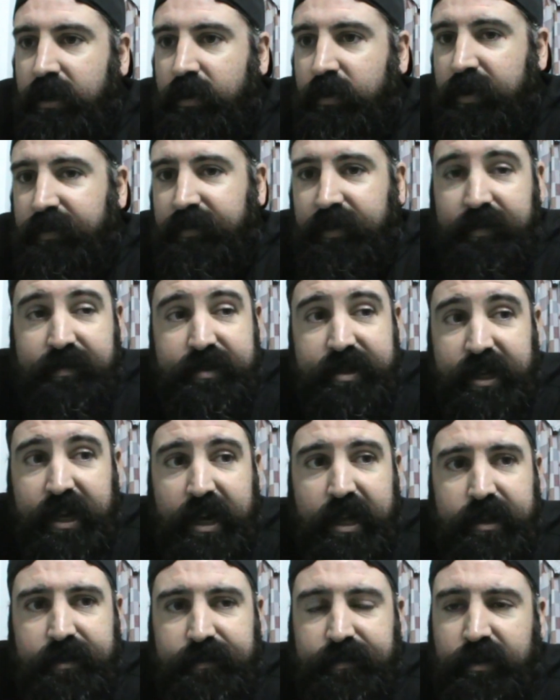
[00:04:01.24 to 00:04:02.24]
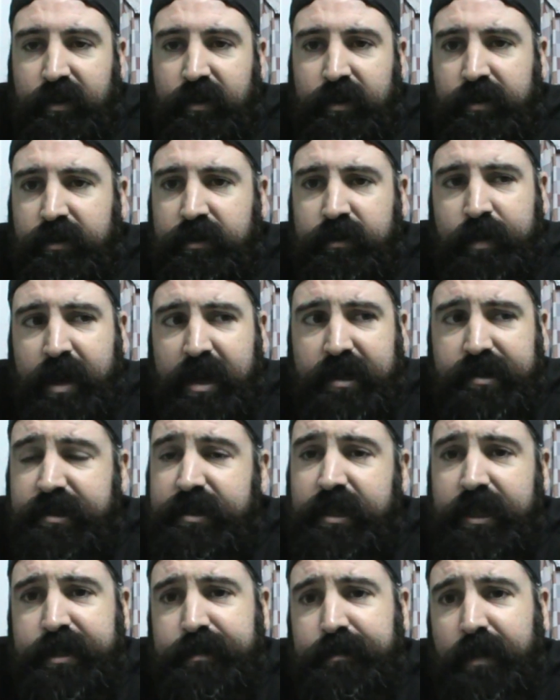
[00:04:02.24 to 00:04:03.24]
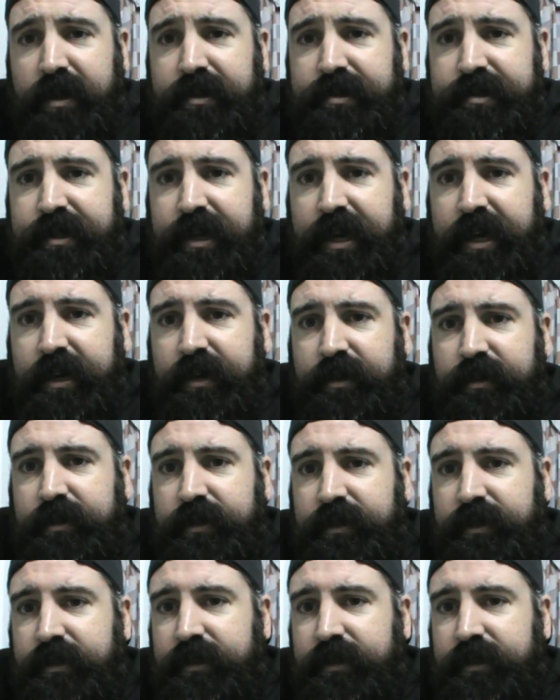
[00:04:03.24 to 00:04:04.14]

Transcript: We've lived together for about 6 months now.